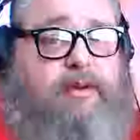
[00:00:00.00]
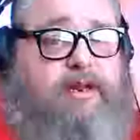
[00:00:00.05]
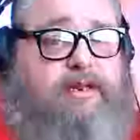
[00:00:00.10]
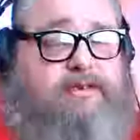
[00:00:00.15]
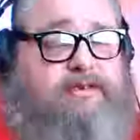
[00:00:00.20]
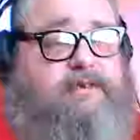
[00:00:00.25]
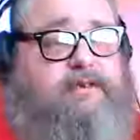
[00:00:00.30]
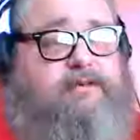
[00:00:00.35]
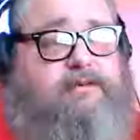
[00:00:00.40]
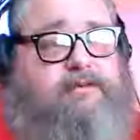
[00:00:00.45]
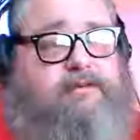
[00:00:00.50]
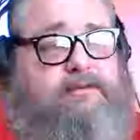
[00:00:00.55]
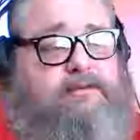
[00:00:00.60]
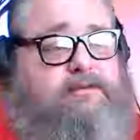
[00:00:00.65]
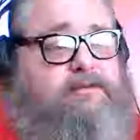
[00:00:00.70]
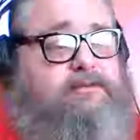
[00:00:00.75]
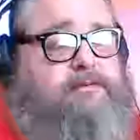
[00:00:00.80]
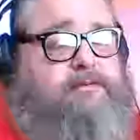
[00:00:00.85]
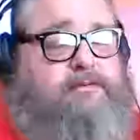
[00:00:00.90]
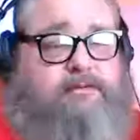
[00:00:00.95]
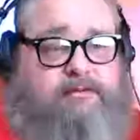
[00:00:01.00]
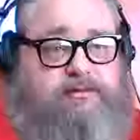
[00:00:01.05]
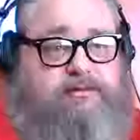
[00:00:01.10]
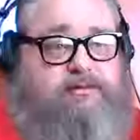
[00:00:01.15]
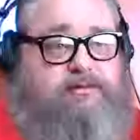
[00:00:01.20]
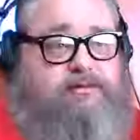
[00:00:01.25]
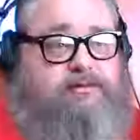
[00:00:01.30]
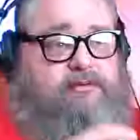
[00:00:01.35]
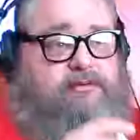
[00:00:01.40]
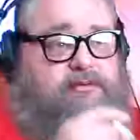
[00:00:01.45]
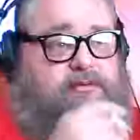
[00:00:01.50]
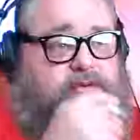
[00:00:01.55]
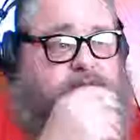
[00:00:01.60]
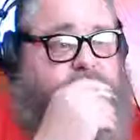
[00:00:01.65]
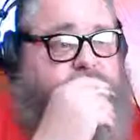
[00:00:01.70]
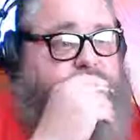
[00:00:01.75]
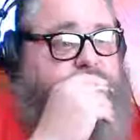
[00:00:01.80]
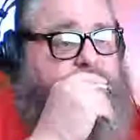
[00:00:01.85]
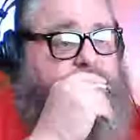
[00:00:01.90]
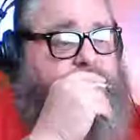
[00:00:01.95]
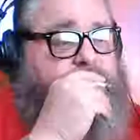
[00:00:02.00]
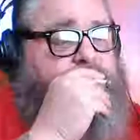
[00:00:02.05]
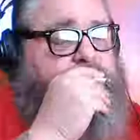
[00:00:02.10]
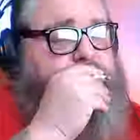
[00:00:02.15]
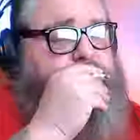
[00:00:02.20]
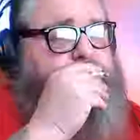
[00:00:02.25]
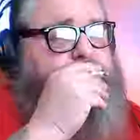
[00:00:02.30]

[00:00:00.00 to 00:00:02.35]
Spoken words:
I mean, I remember even Clinton voting for it.